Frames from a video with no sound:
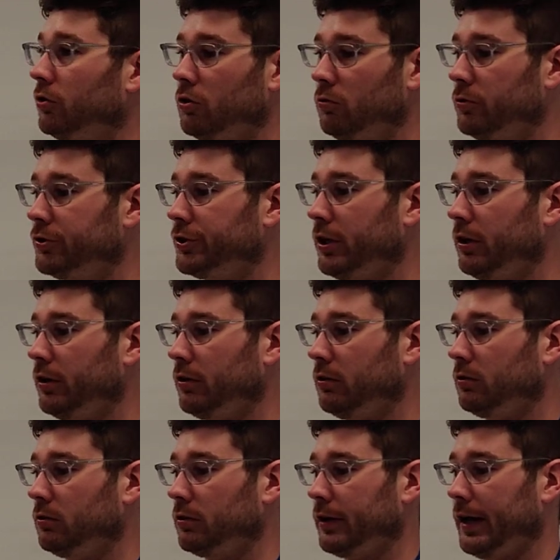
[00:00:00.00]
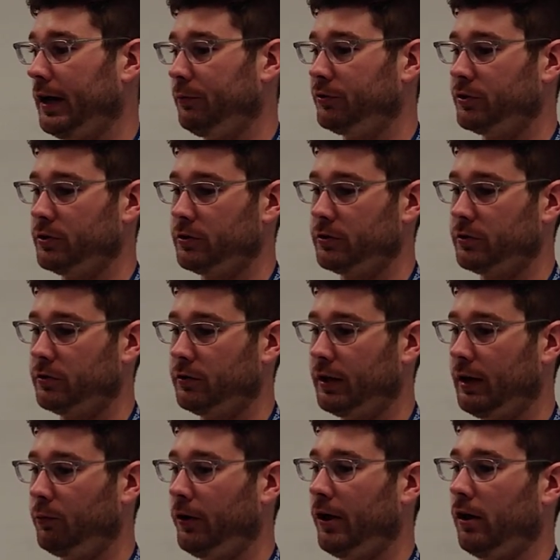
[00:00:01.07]
No Rogelio, absence.
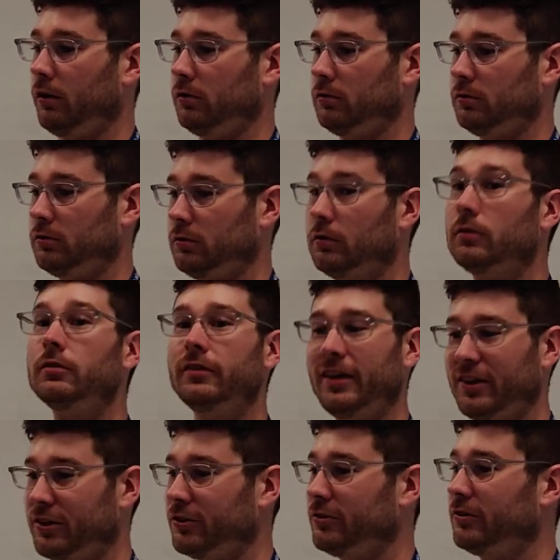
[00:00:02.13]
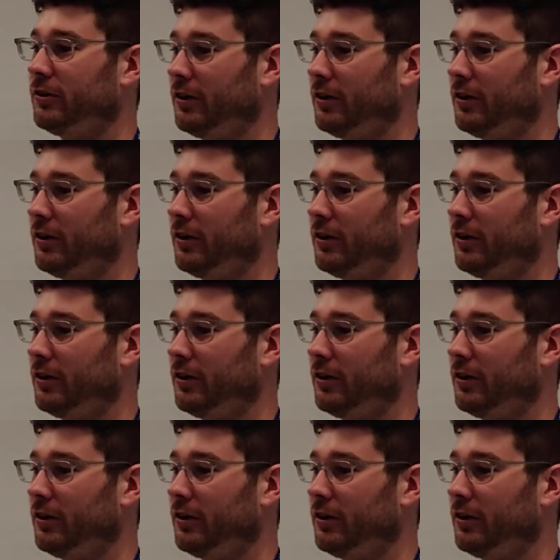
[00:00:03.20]
Gabrielle. Here. Thank you.